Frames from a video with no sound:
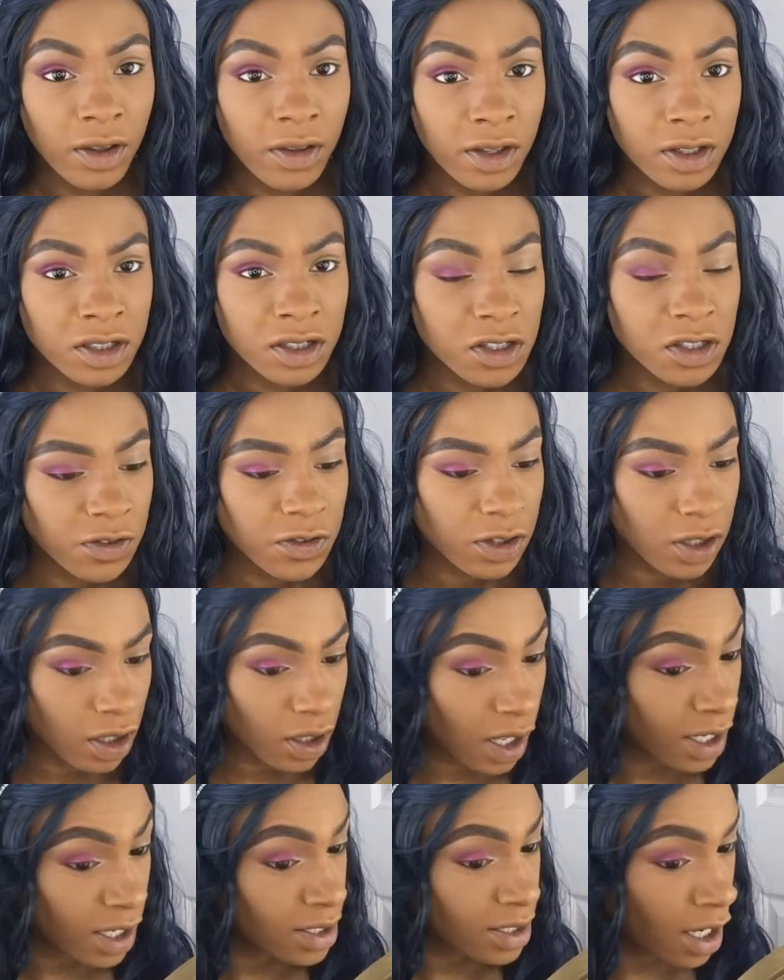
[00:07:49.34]
And then just for the
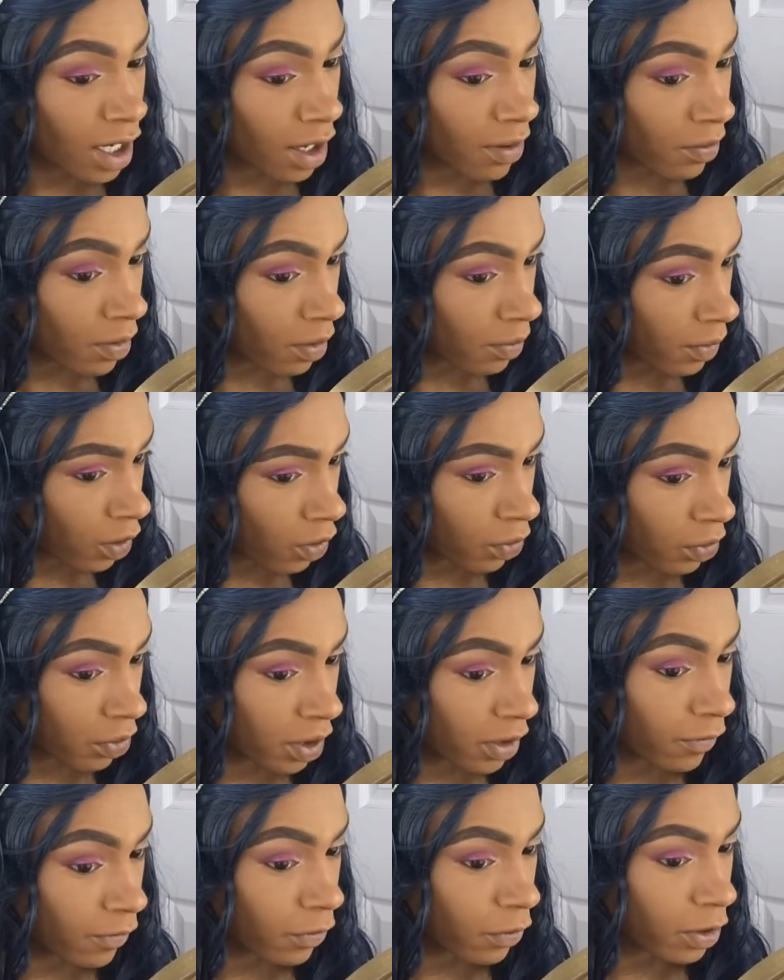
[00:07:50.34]
last time, I'm going to
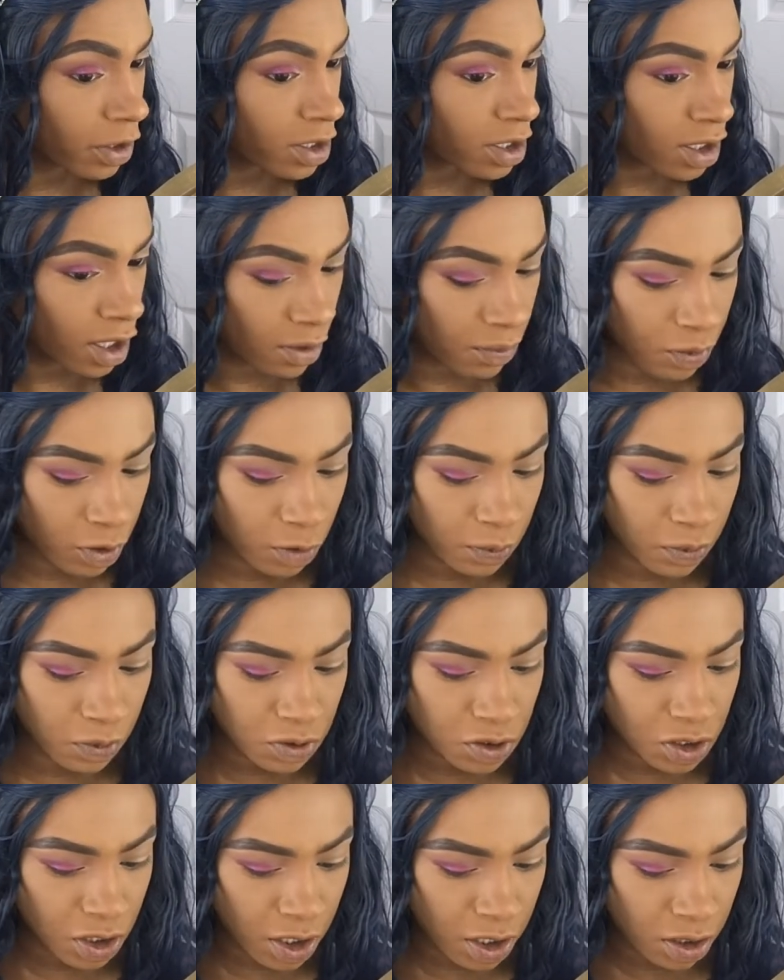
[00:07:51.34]
reinforce that
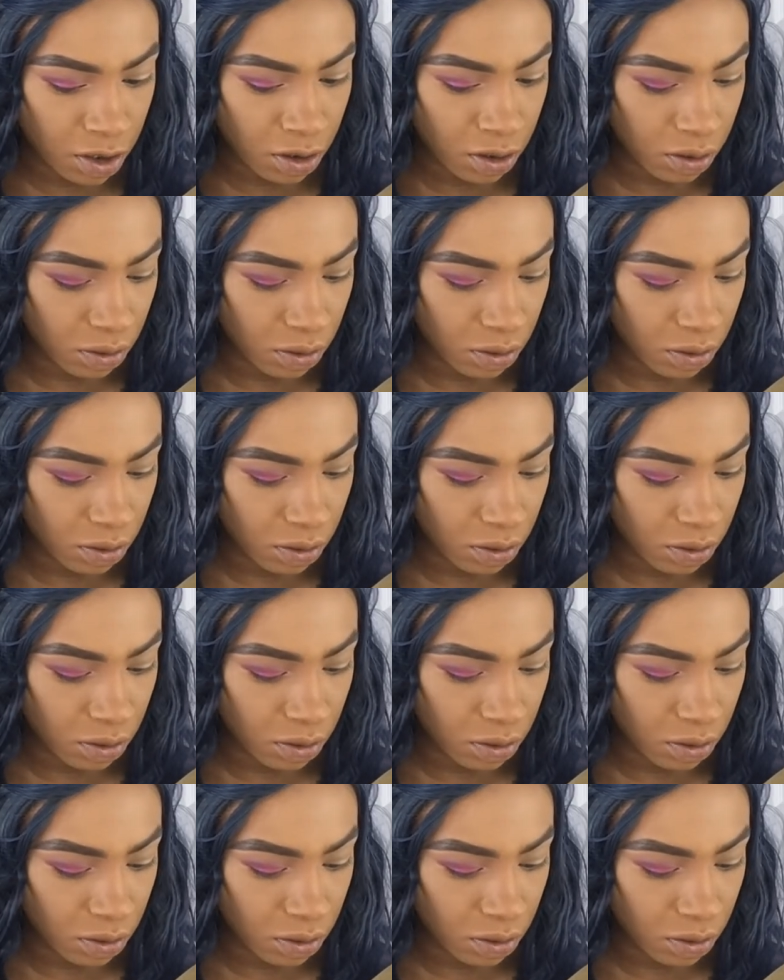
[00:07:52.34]
purple shadow.